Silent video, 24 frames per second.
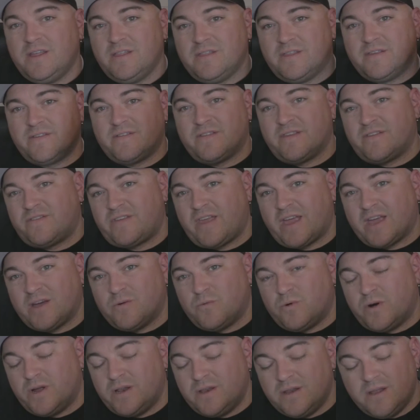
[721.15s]
This is the second
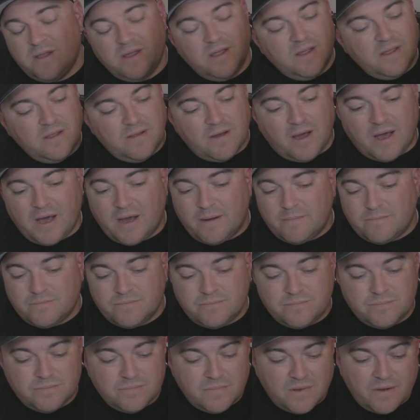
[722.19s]
one.
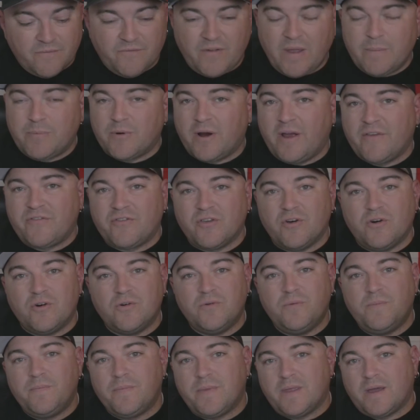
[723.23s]

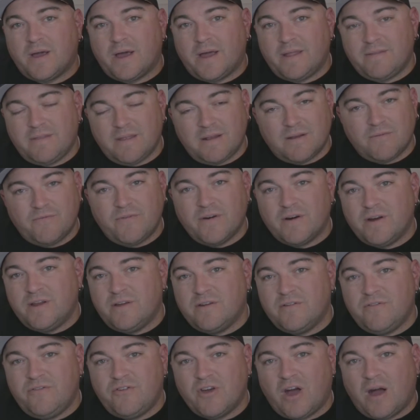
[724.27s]
Vaporesso did a very
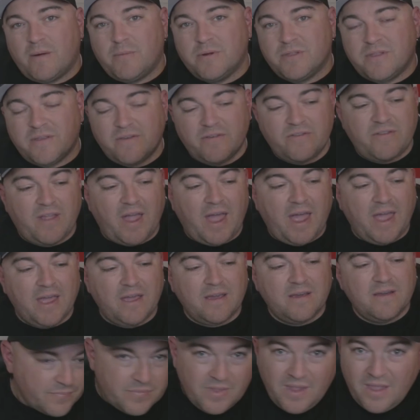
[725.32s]
good job with this tank.